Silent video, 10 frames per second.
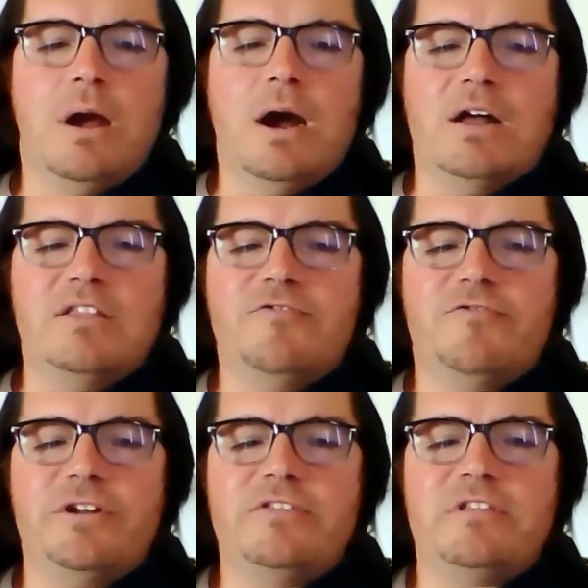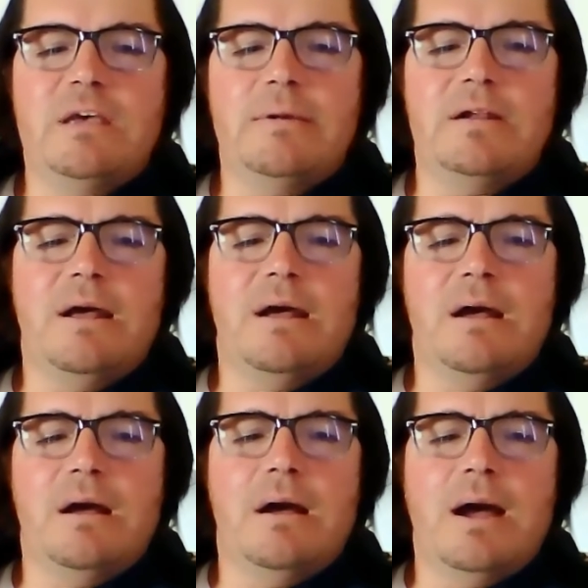at the fret 7
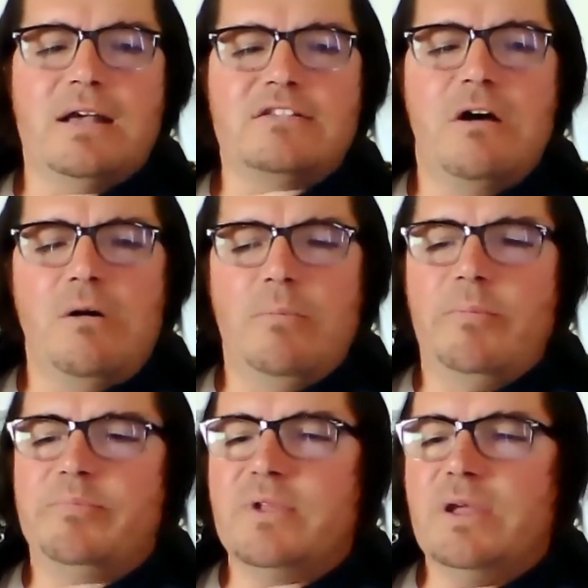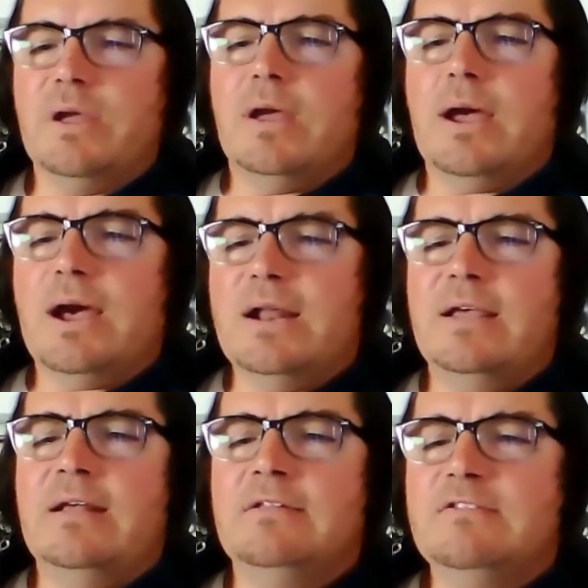as home and
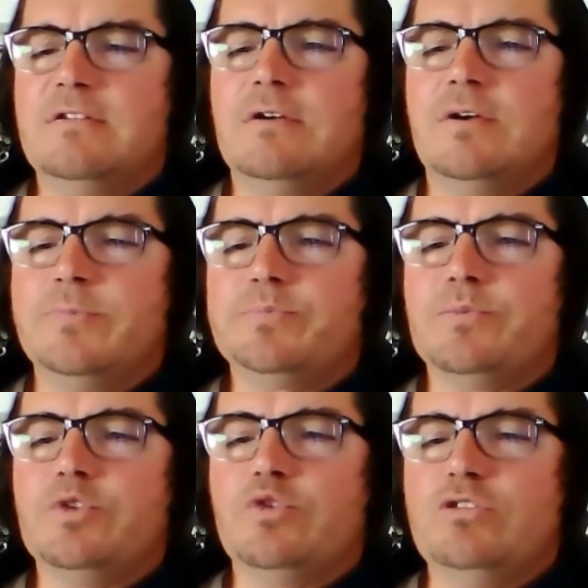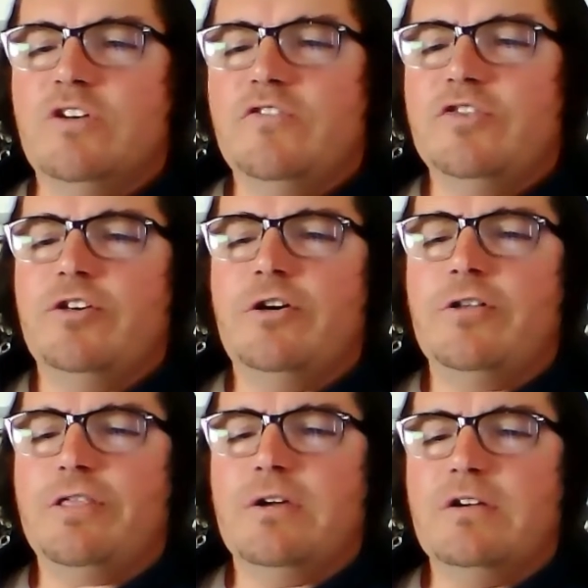ends to the
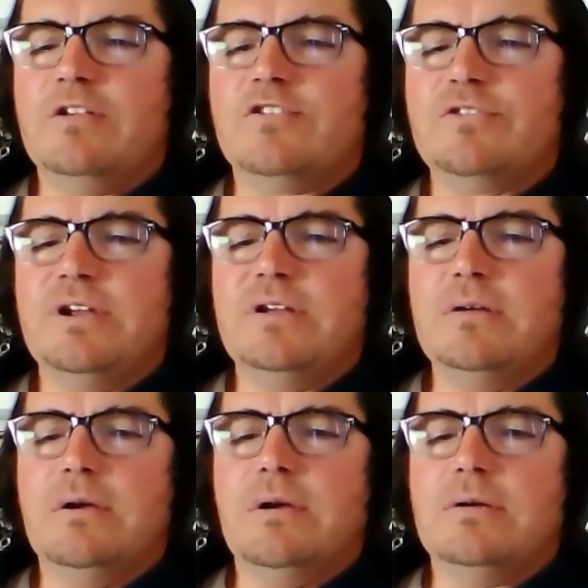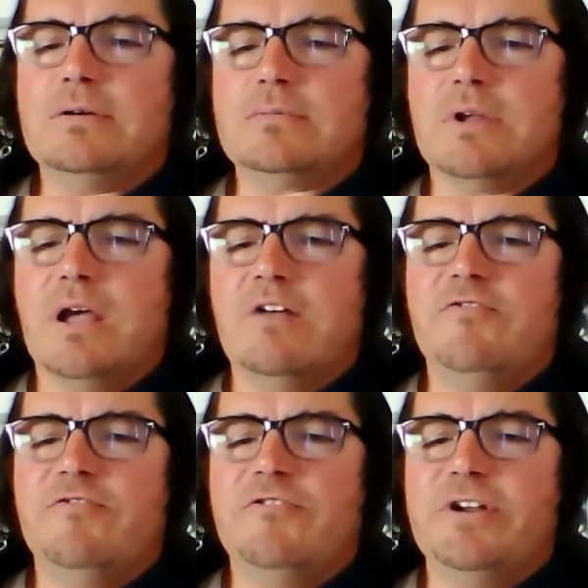3rd string
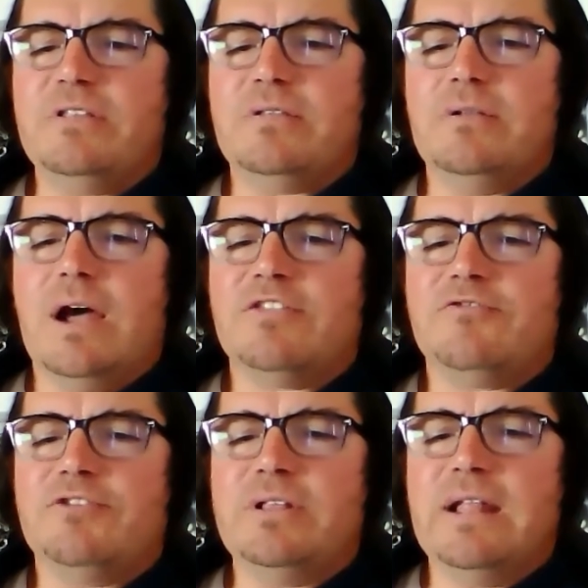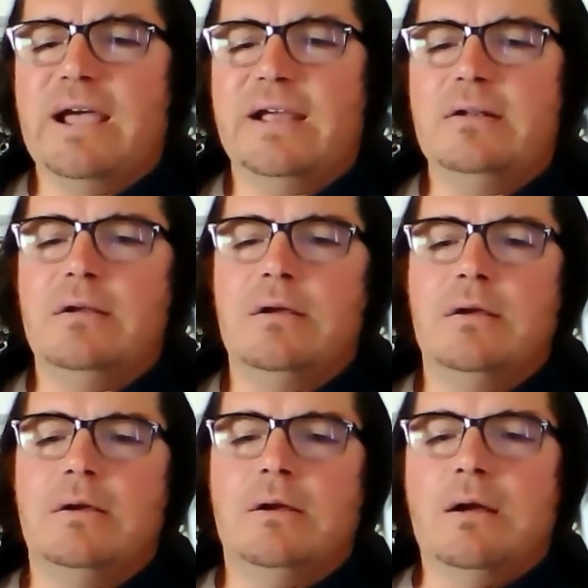and at fret 9
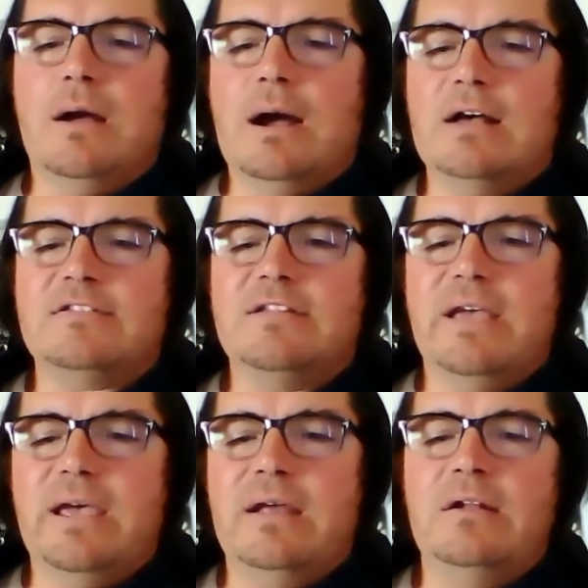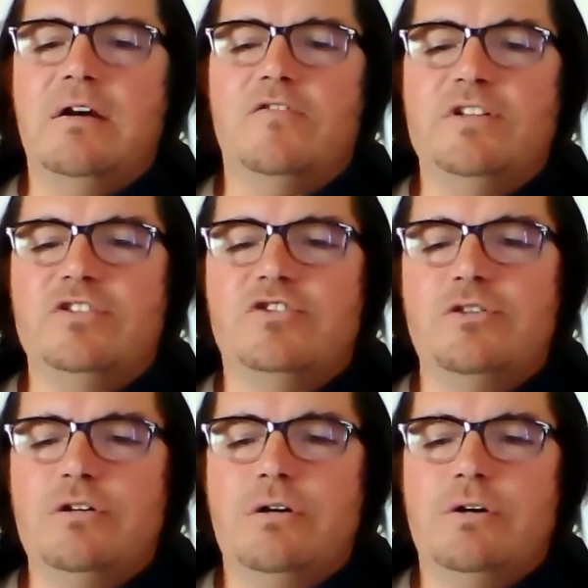as the end of the
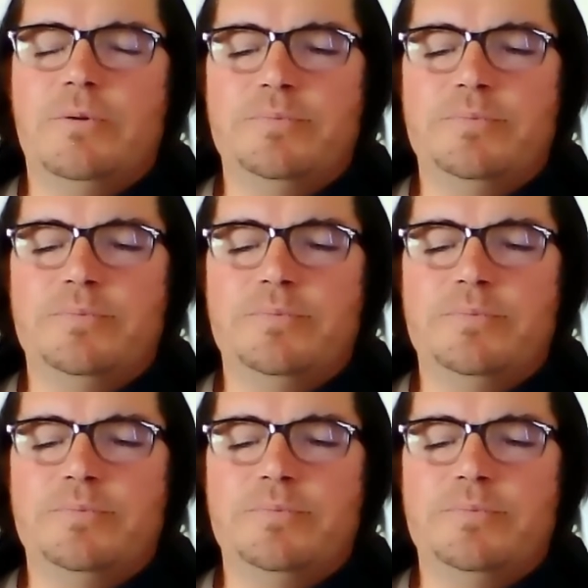tour.